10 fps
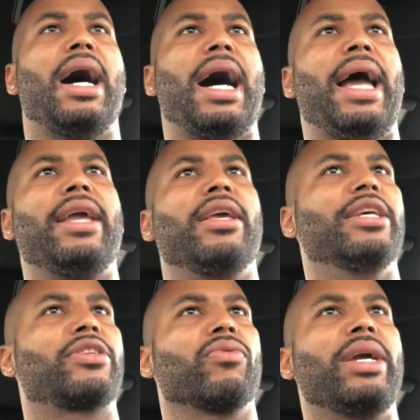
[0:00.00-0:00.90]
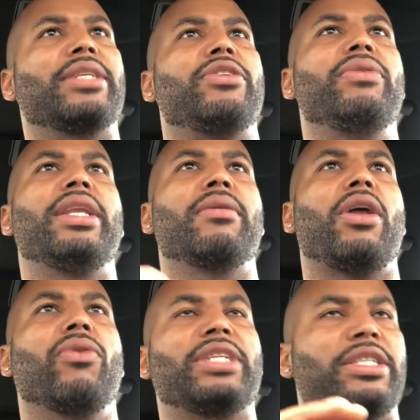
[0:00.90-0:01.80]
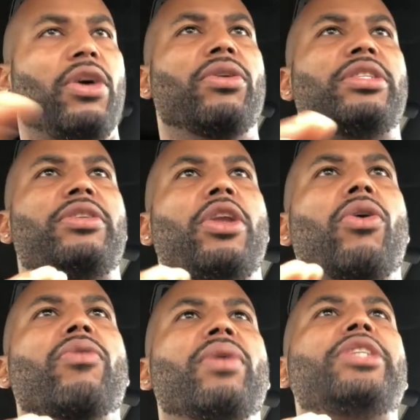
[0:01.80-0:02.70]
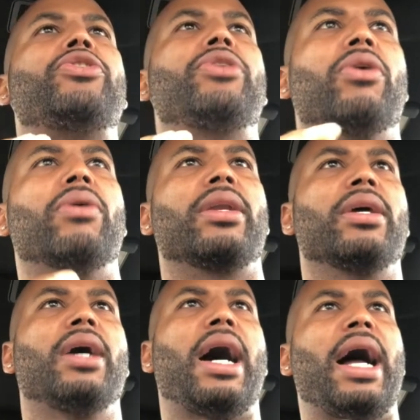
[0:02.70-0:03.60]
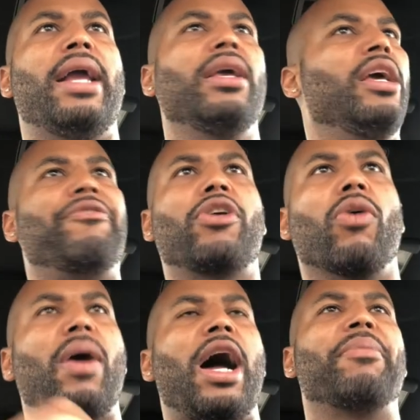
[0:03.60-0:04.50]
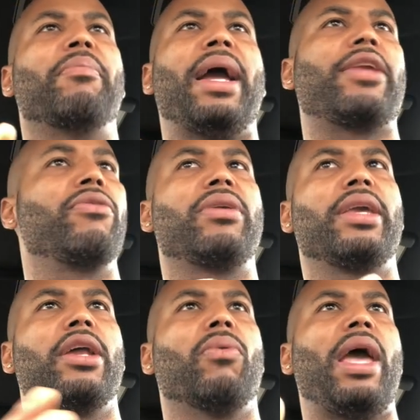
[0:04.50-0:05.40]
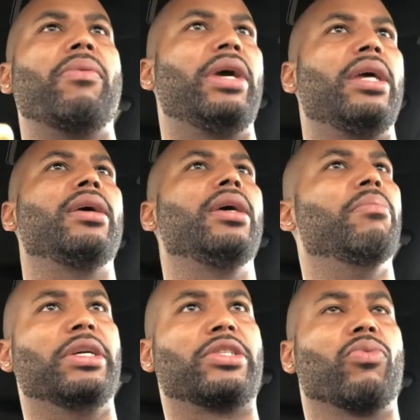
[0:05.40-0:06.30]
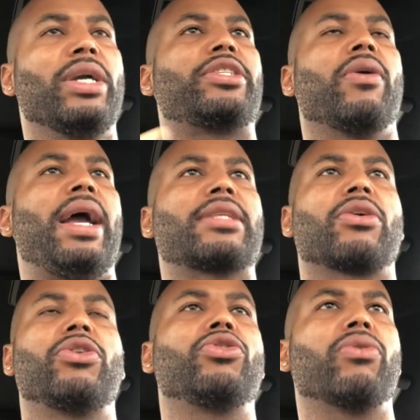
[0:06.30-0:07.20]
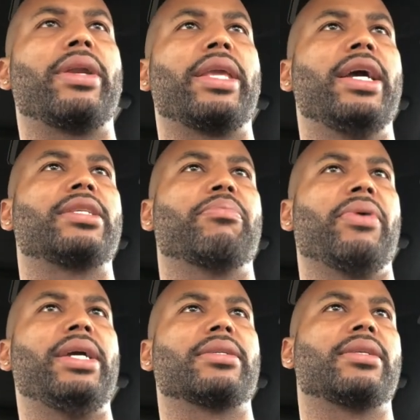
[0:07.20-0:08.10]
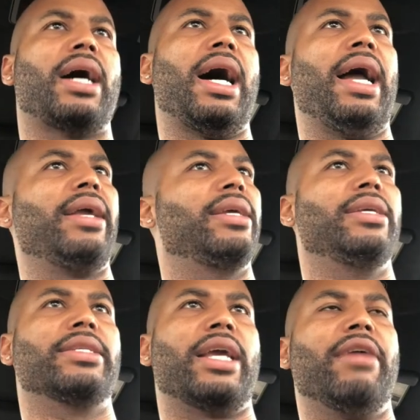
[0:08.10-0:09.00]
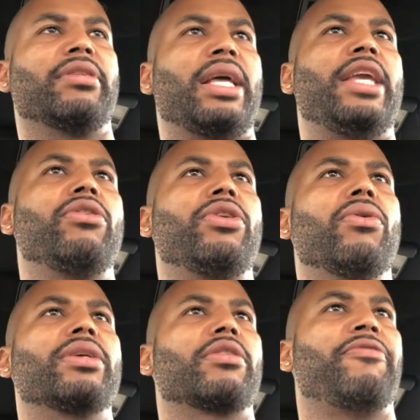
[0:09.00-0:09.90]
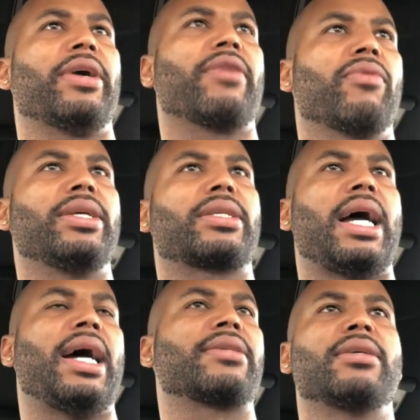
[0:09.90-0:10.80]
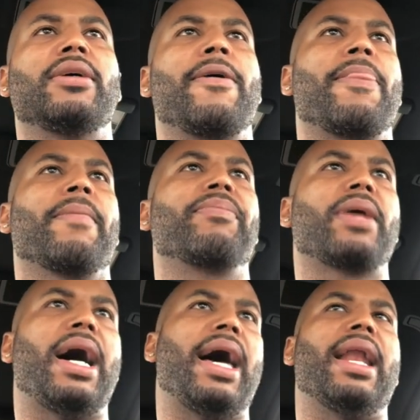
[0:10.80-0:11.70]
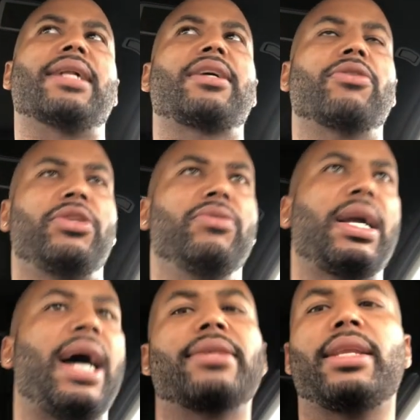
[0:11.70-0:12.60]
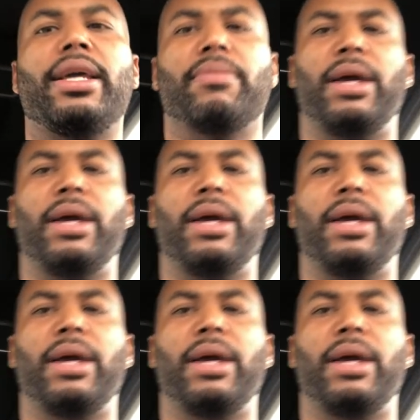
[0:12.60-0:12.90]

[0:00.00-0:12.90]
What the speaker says: All right, it's a risk. You need to know the risk you're doing. All right, you go rob a bank, you can get away with it, but it's a risk your ass gonna do 20 years in prison. All right, it's everything you do is a fucking risk, guys. All right, I'll talk to you guys later,